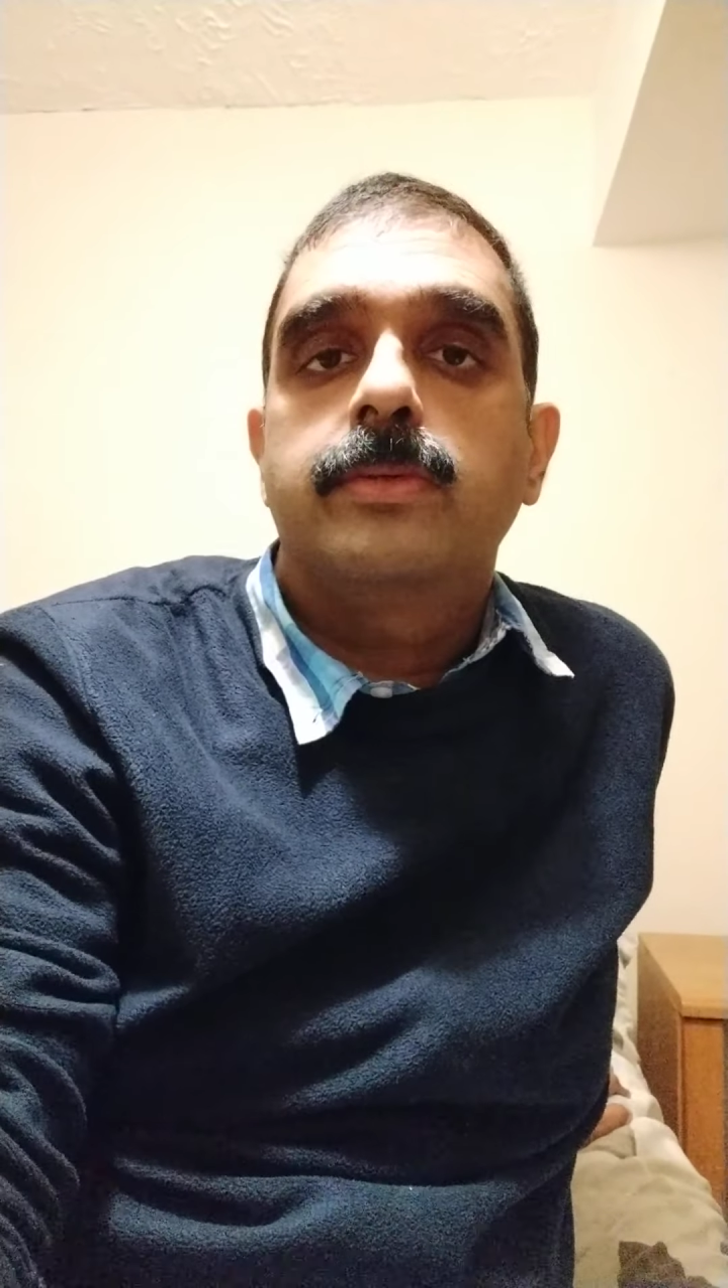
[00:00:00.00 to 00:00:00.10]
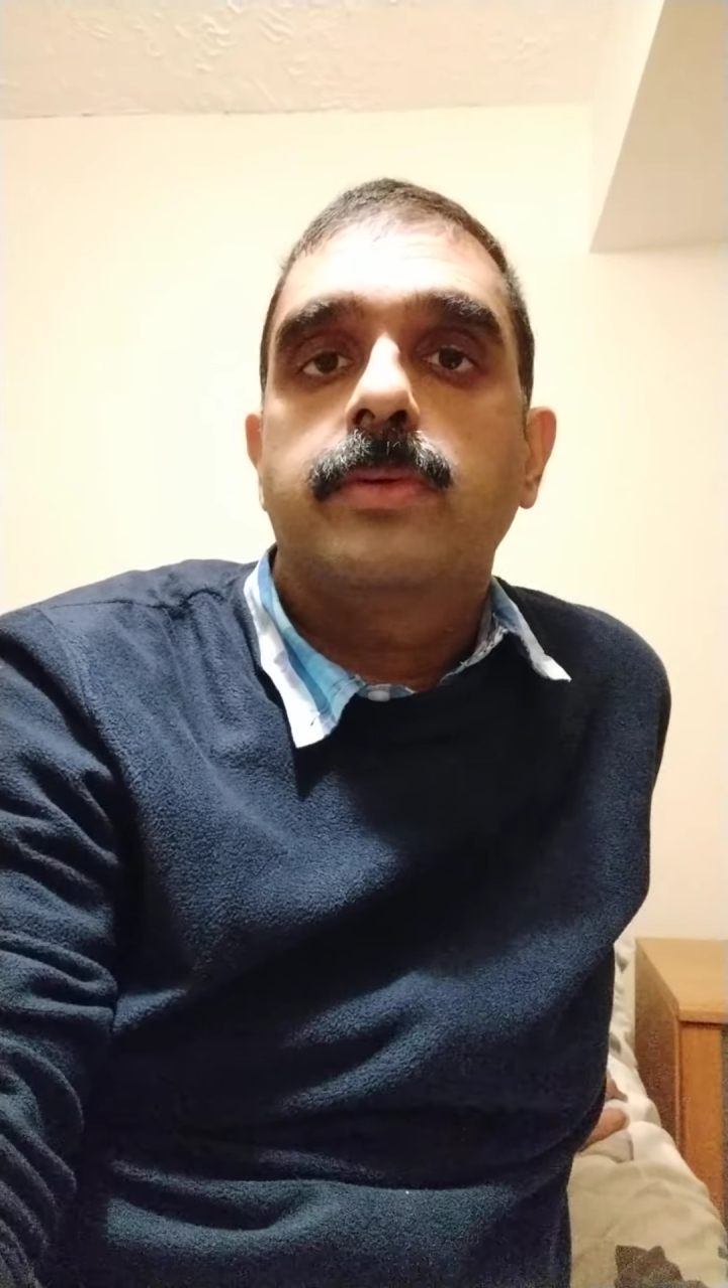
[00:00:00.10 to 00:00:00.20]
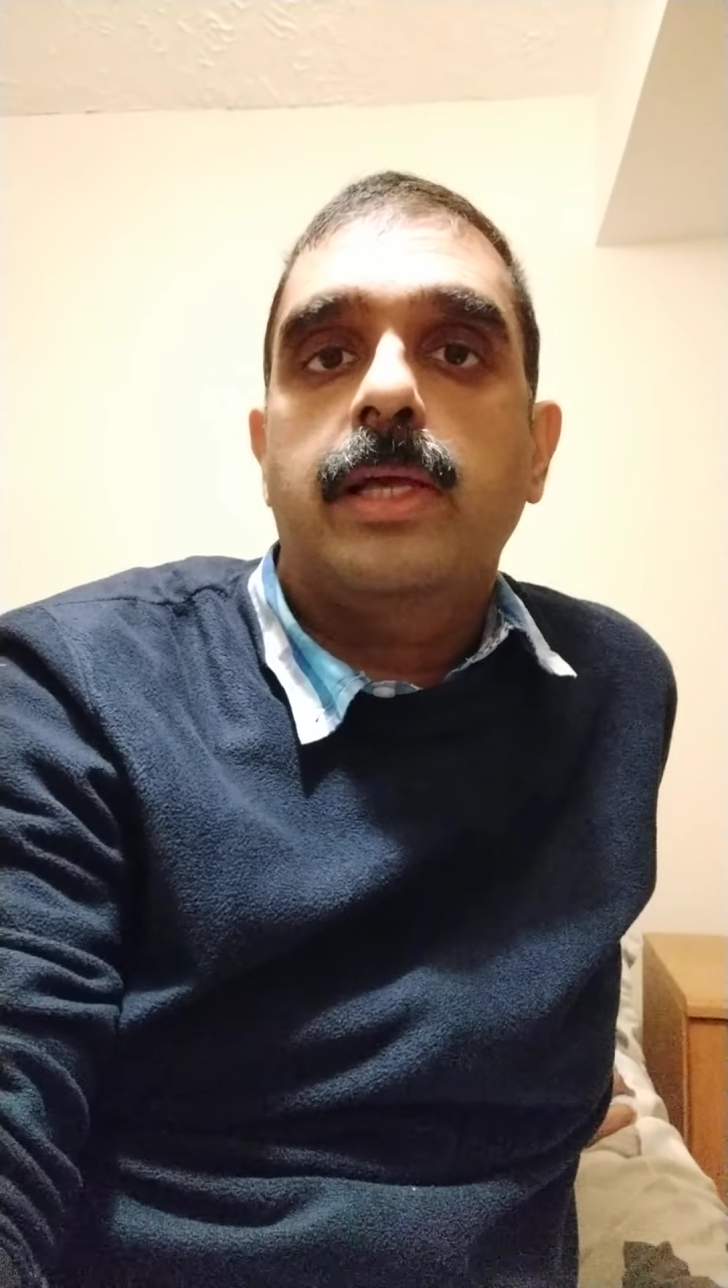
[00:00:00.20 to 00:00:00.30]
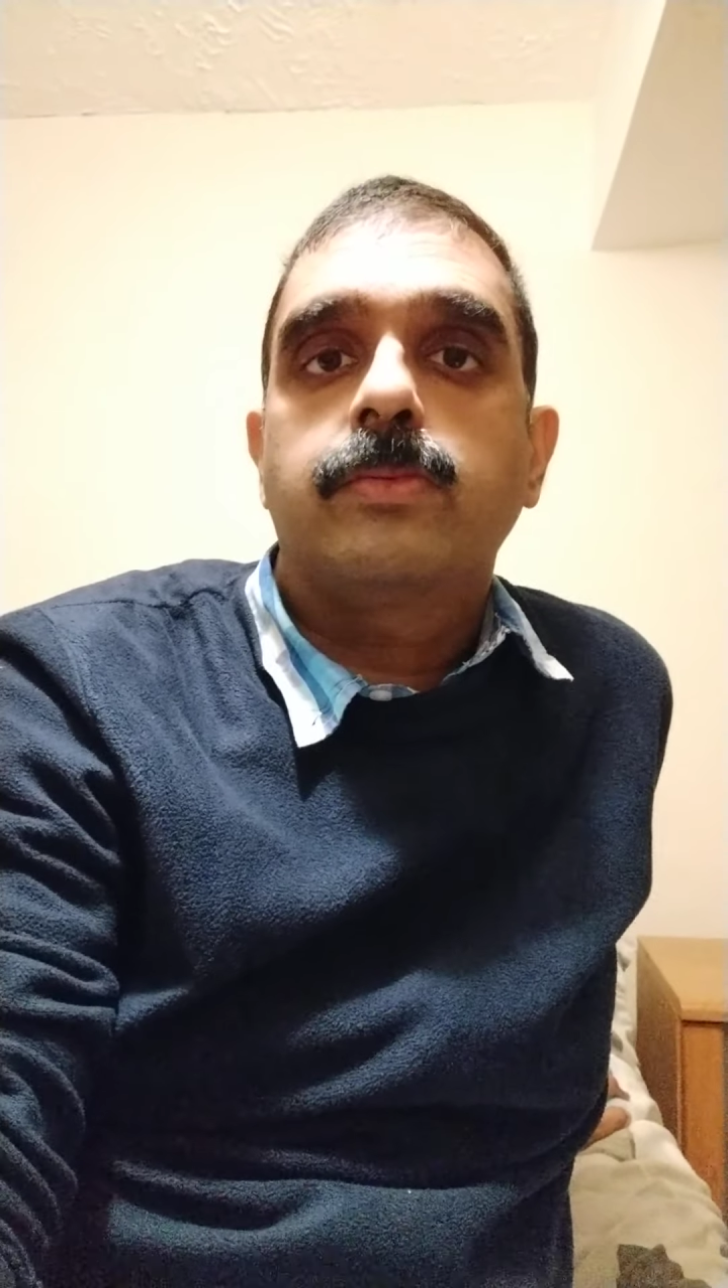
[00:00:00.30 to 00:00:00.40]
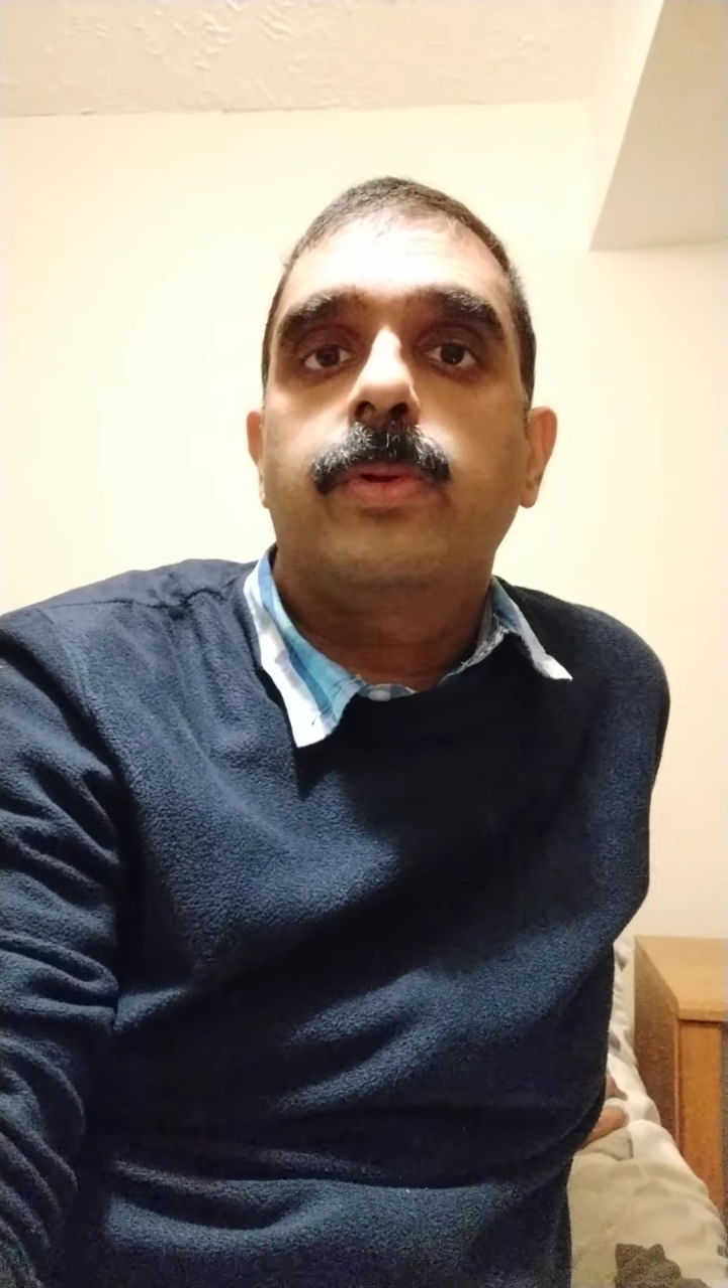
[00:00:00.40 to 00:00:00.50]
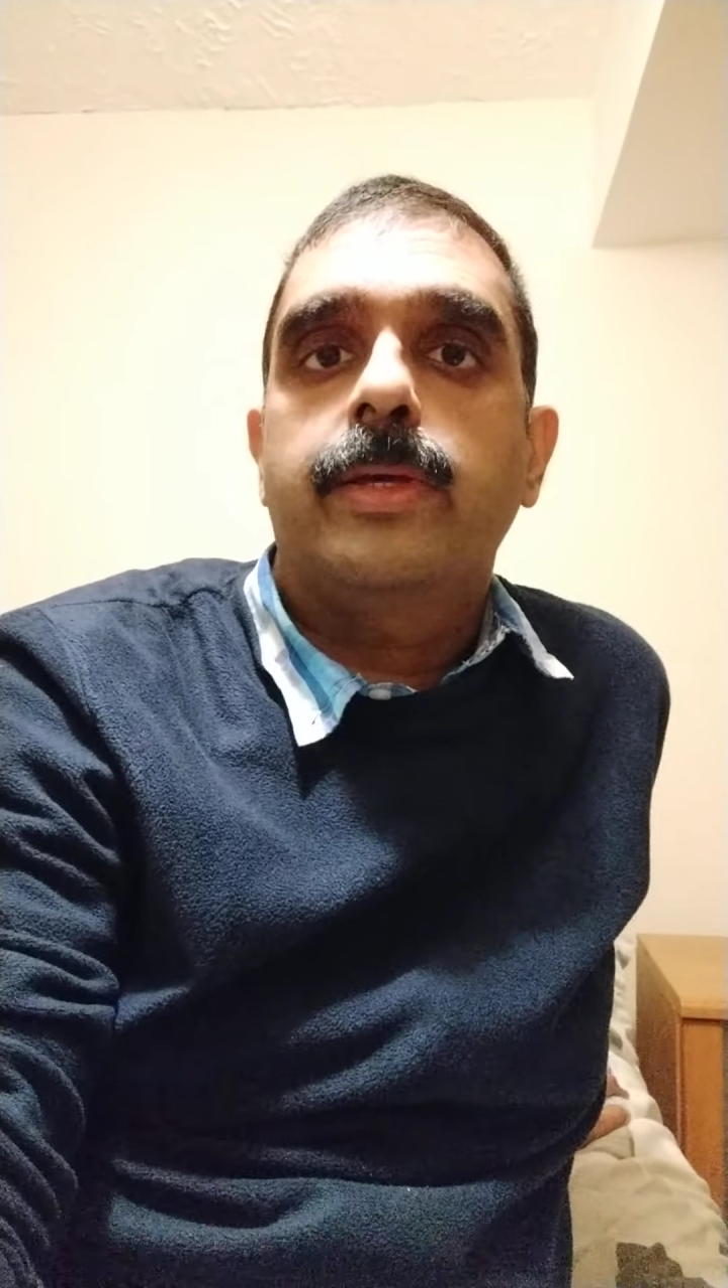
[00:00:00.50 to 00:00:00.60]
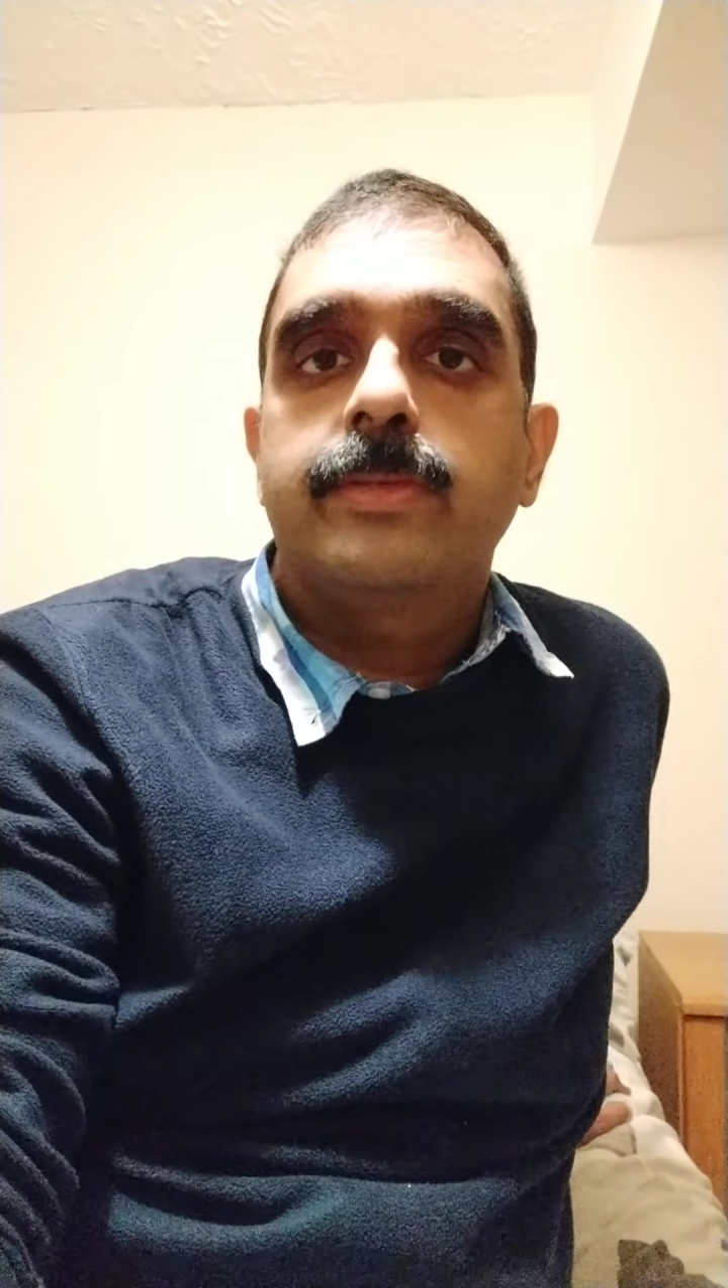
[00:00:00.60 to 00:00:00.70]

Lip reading: as well as